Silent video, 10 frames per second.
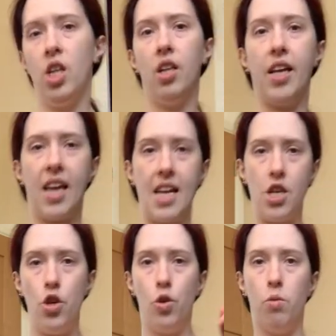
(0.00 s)
like a
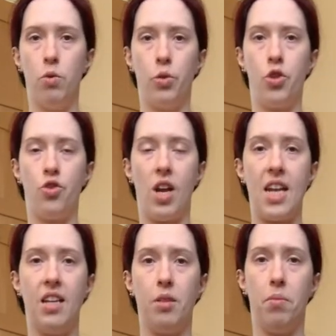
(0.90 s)
normal
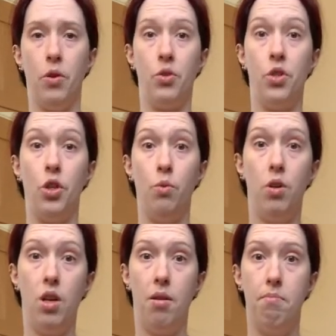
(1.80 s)
straight as opposed to
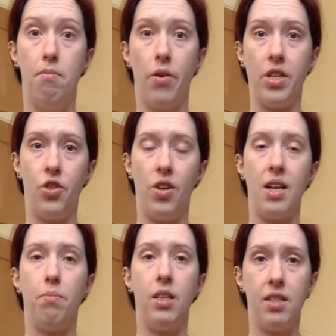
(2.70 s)
my
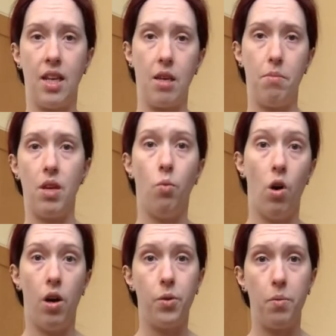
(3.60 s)
straight, but it's taken me a
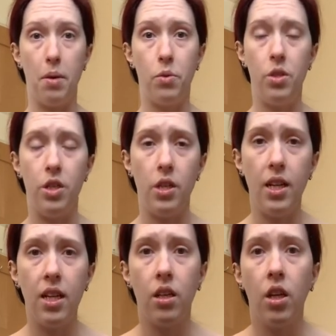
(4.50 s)
while to be able to do
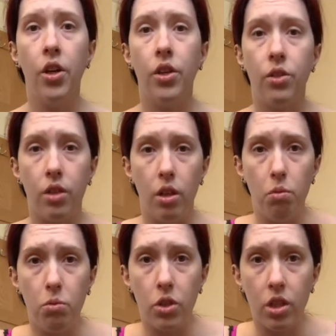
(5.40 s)
that. So
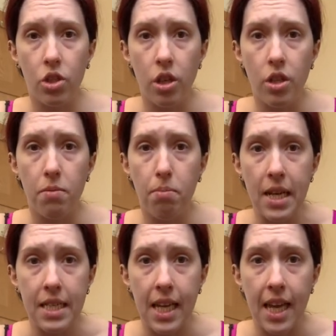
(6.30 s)
I'm just going to show you some
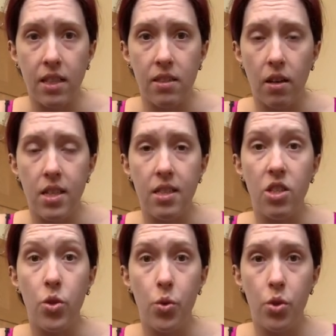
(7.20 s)
basic exercises
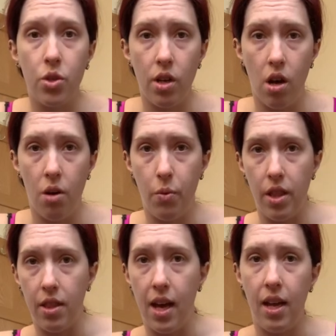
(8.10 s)
to start
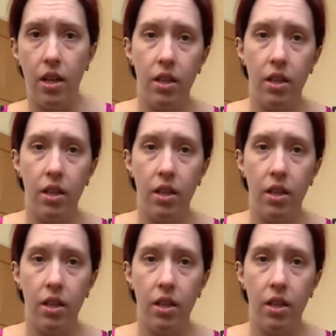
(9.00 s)
with that.